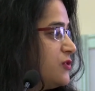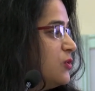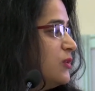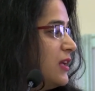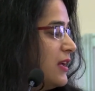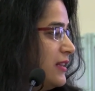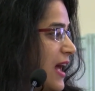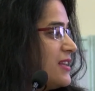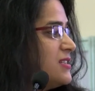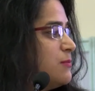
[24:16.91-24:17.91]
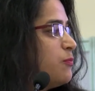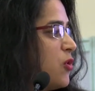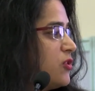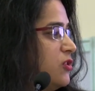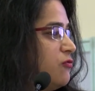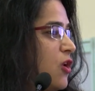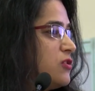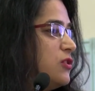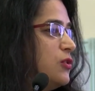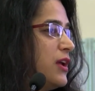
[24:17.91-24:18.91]
So that is important. You've
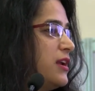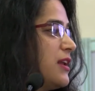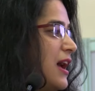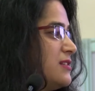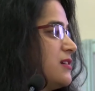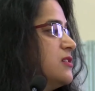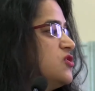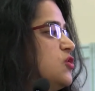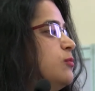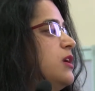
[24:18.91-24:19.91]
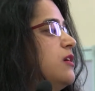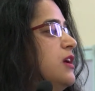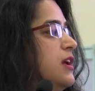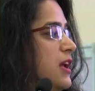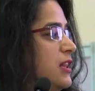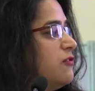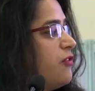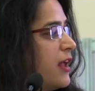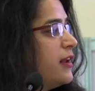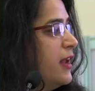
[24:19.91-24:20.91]
got to look at it as a consumer in the
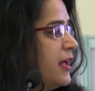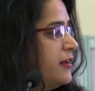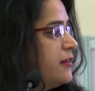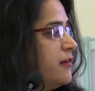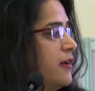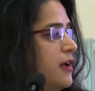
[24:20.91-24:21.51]
final edit.